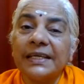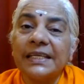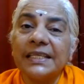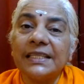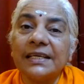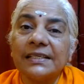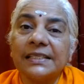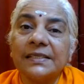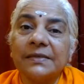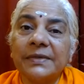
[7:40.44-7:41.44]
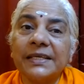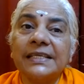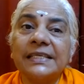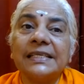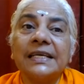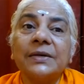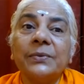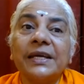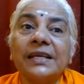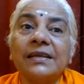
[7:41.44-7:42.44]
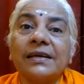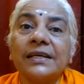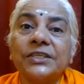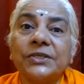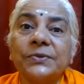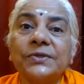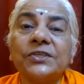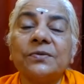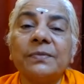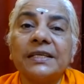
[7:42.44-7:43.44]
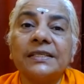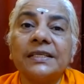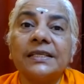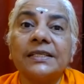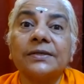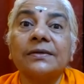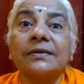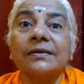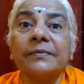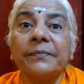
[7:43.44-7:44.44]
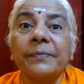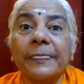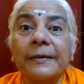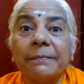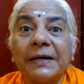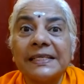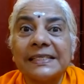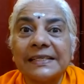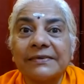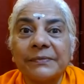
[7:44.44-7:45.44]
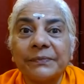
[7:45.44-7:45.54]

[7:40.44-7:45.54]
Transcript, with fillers: Nididhyasanam is when I choose to meditate on myself.